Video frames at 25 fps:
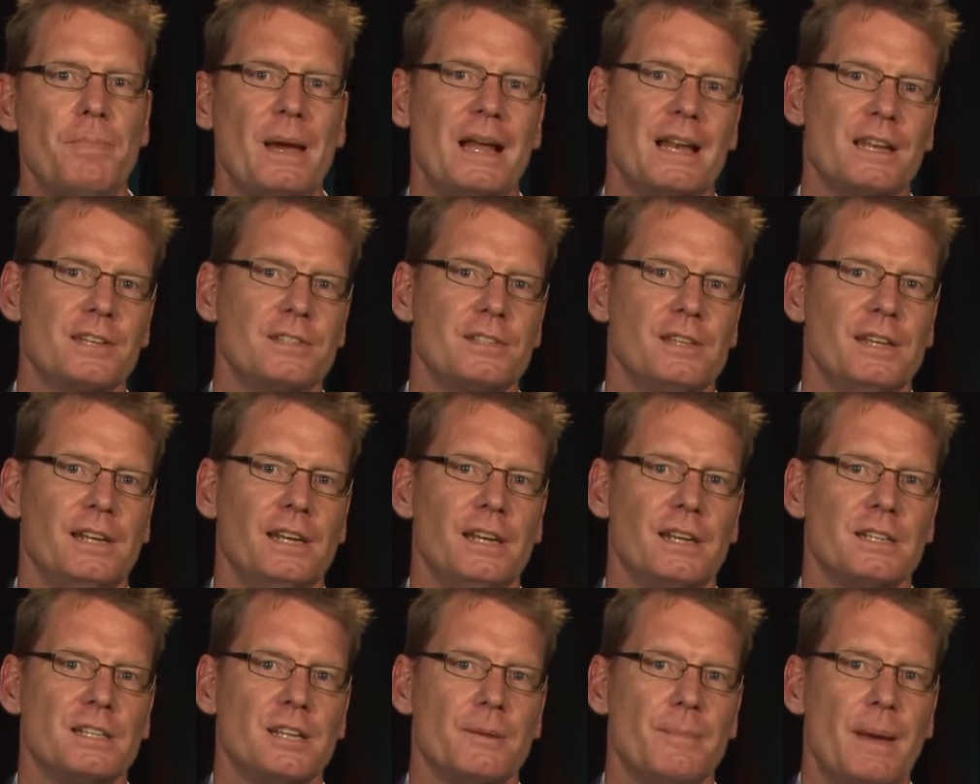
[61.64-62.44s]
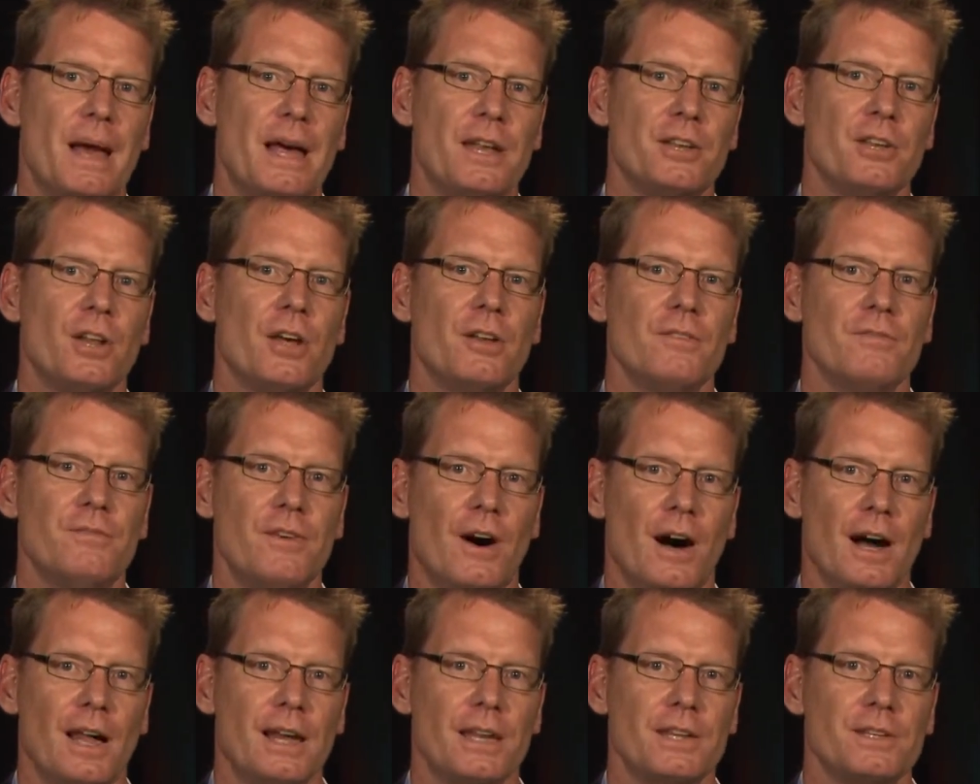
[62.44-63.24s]
Palestinians about
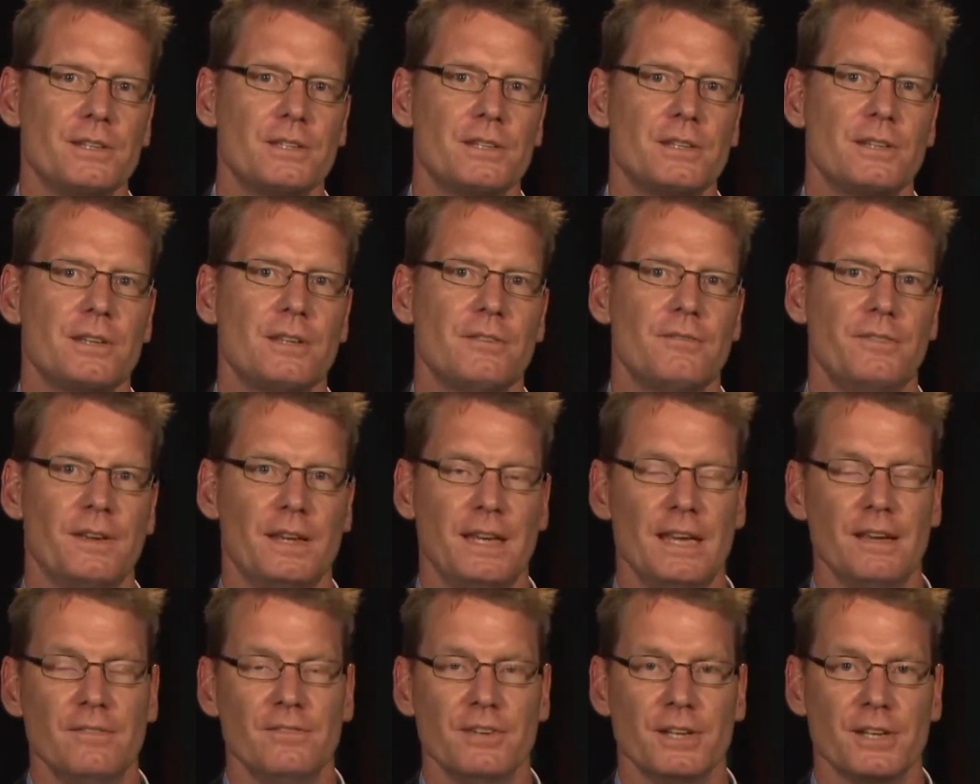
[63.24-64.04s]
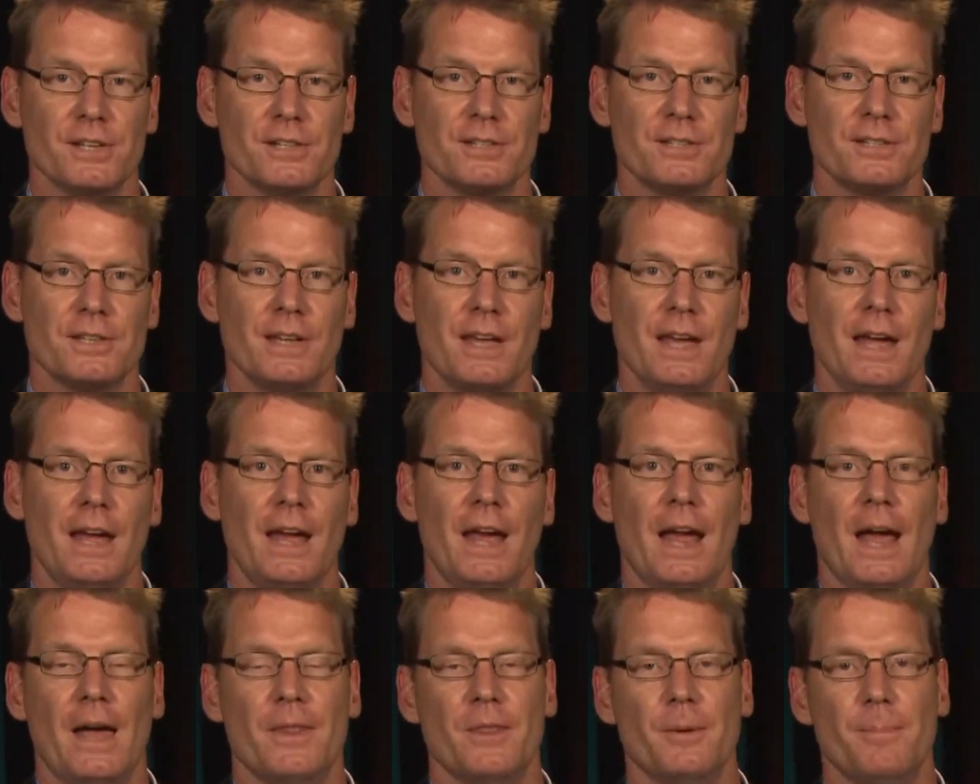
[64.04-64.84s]
non-violence, forgiveness
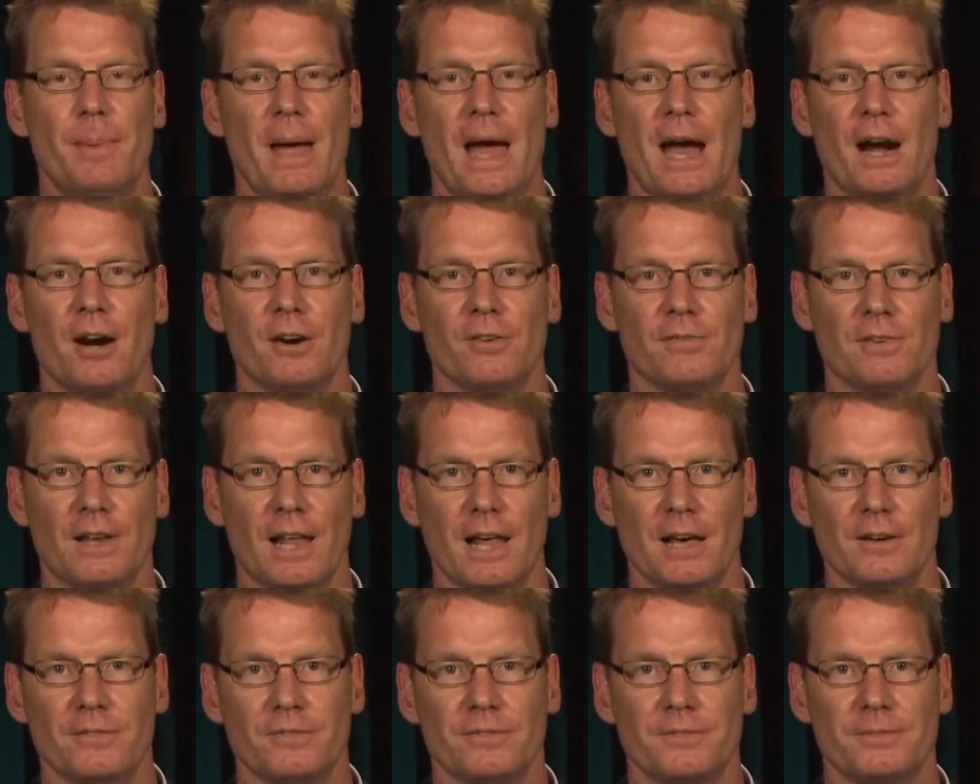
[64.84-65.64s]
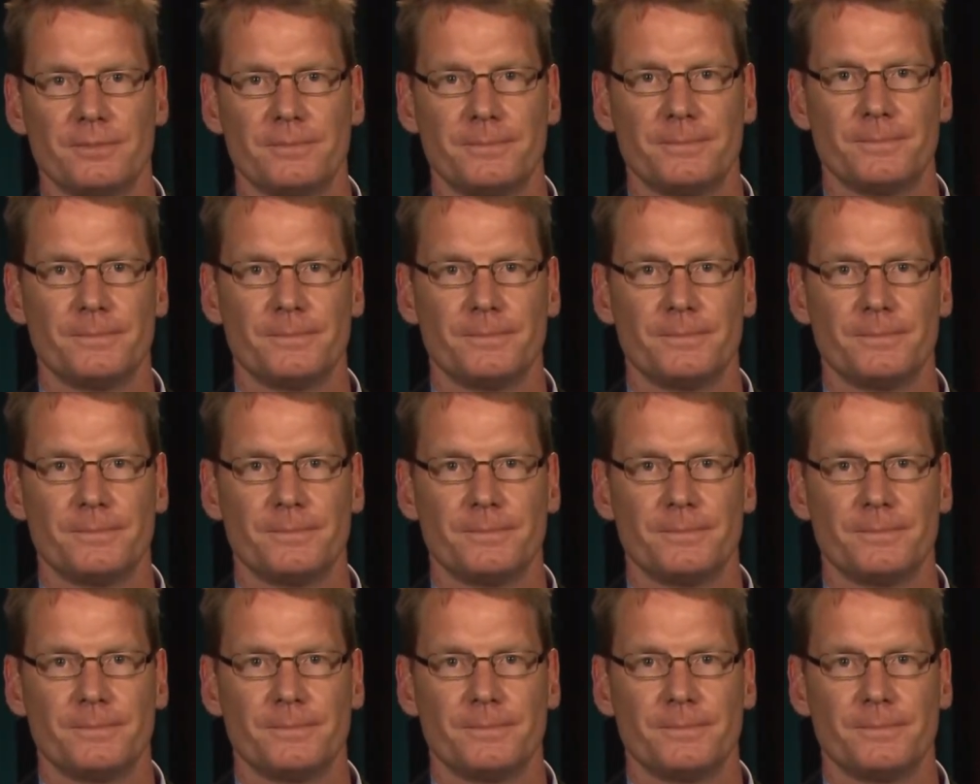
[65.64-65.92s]
and the power of love.